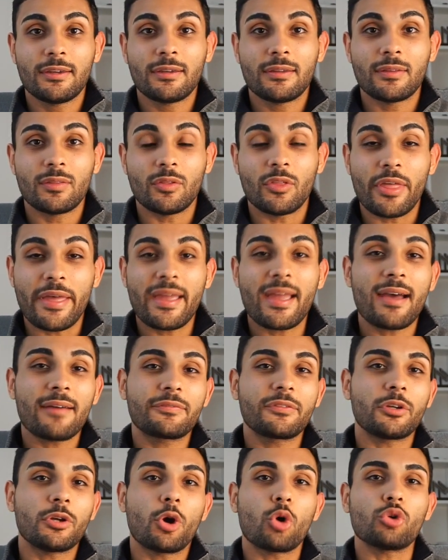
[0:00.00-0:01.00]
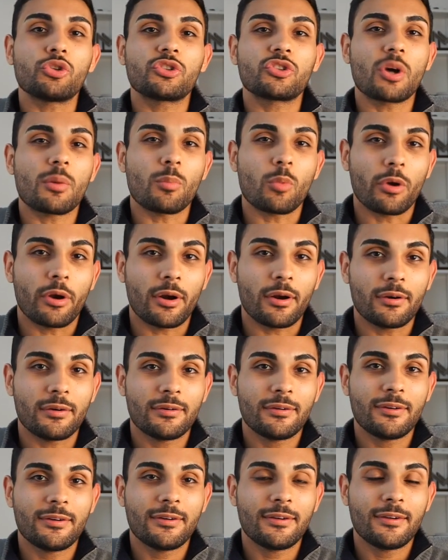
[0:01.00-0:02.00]
They have to go somewhere,
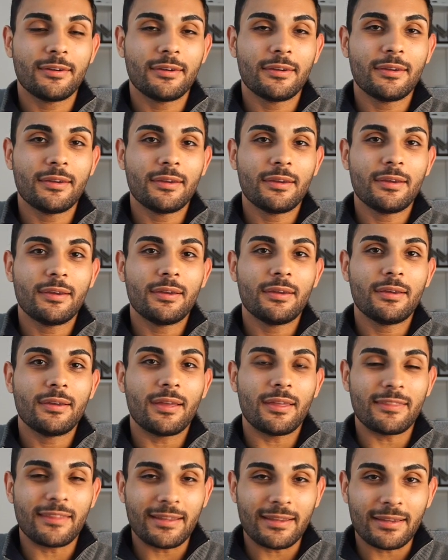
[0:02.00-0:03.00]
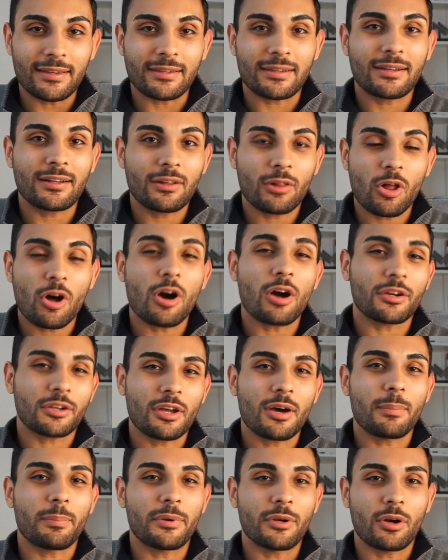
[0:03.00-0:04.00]
and they get clogged
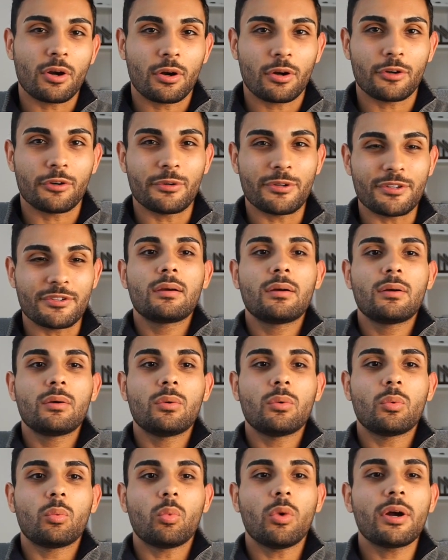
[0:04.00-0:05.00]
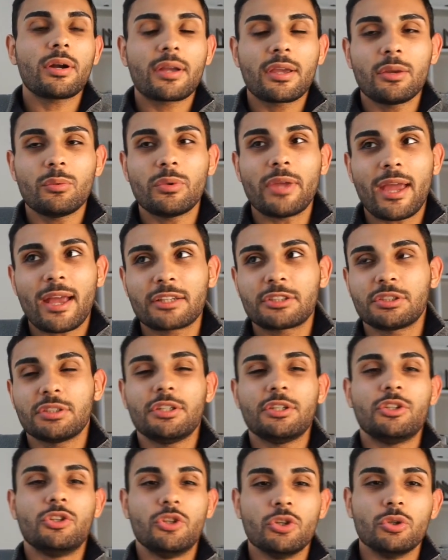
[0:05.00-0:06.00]
up in our arteries. What can we actually
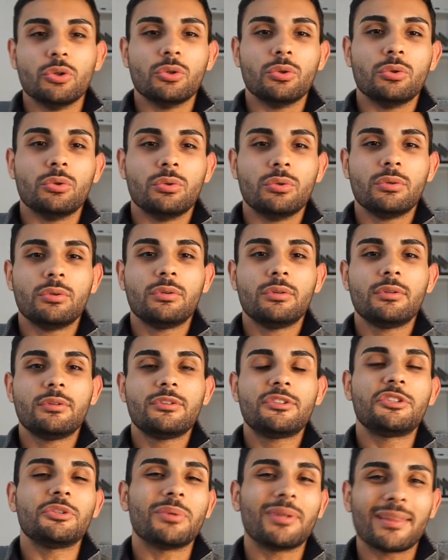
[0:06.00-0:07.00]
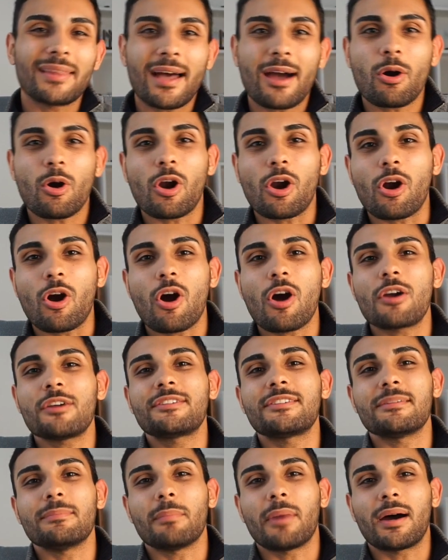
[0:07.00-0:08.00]
do to allow our
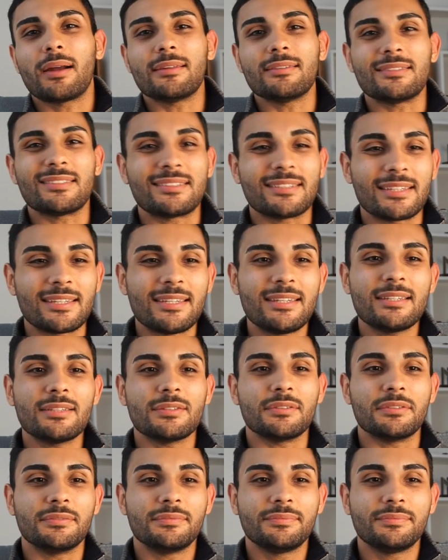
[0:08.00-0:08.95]
hearts and bodies to heal?